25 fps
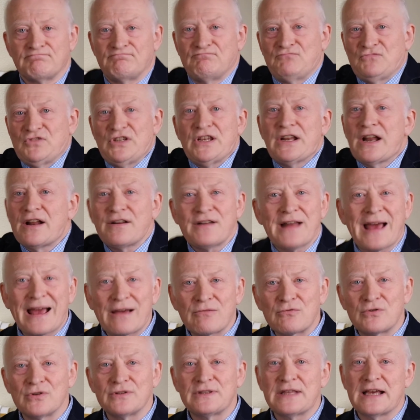You don't know how
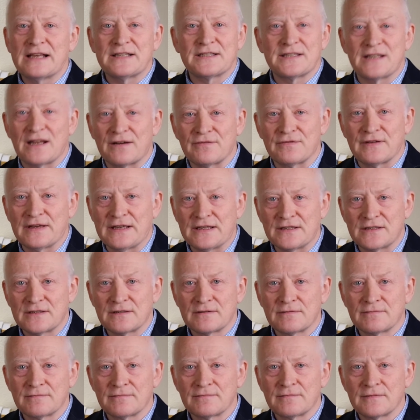good their stuff is.
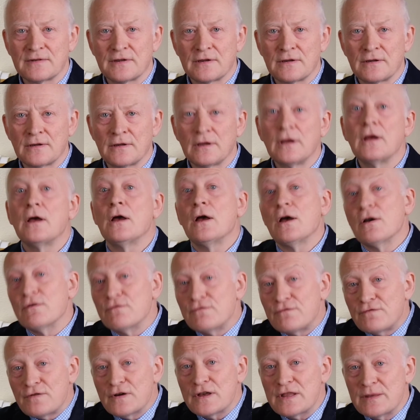
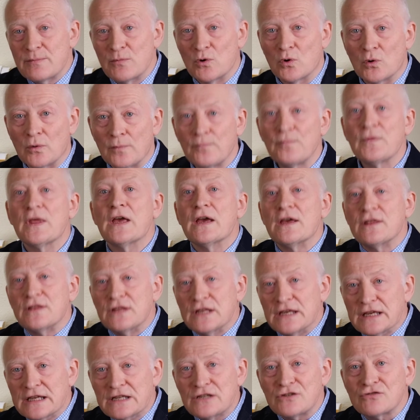Furthermore,
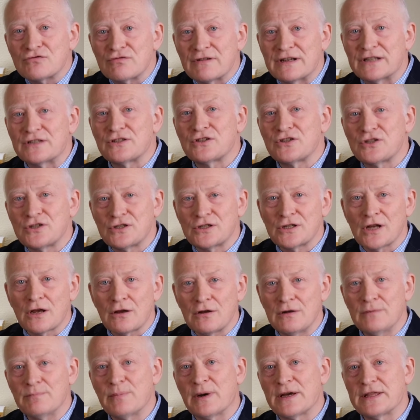the interest
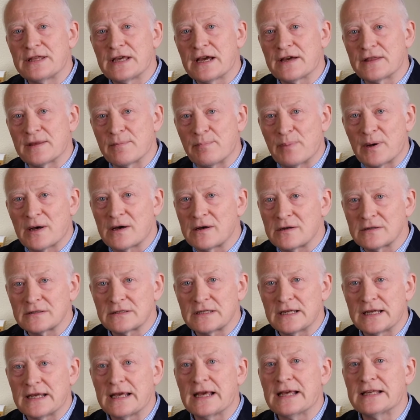shown by the other
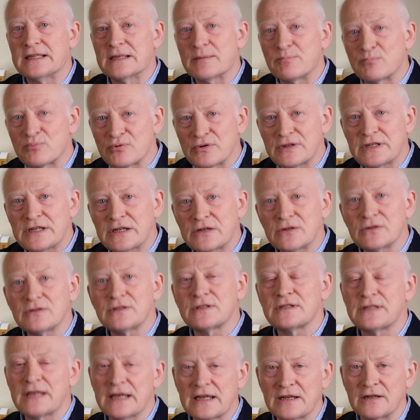party is a pretty good
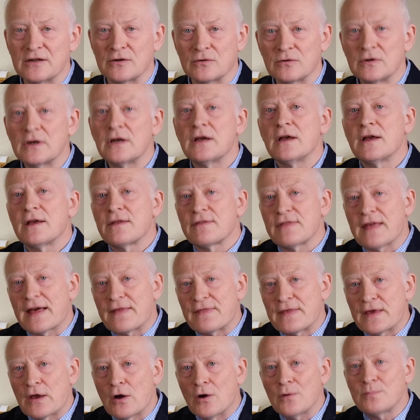signal that
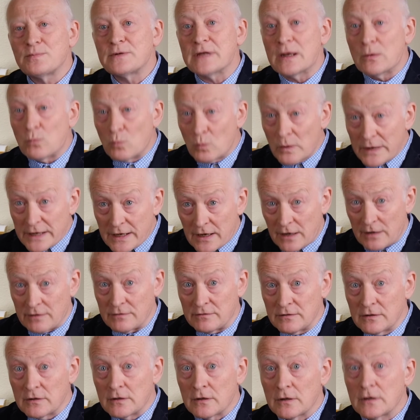the object we
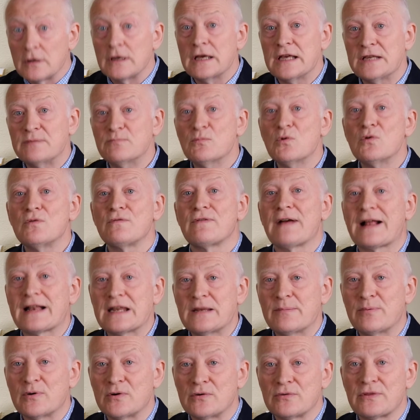own is more
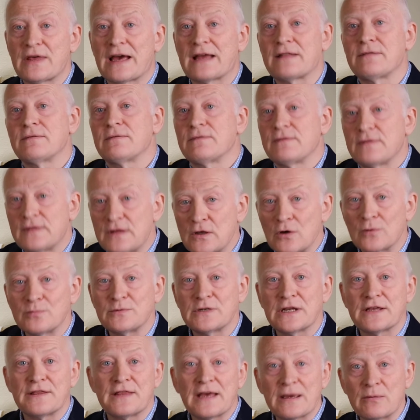valuable than the
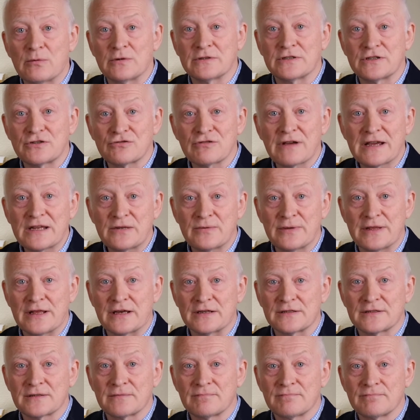object they want to trade with
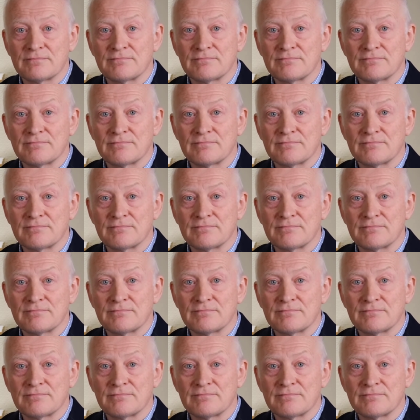us.